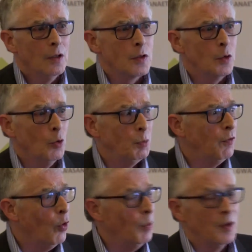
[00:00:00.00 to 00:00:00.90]
school
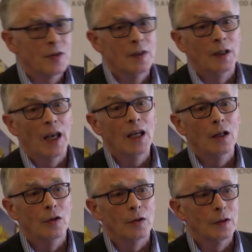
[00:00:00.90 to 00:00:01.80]
performance in
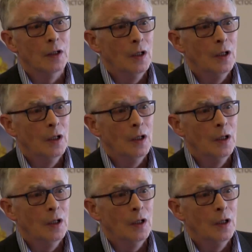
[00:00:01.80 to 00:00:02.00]
England.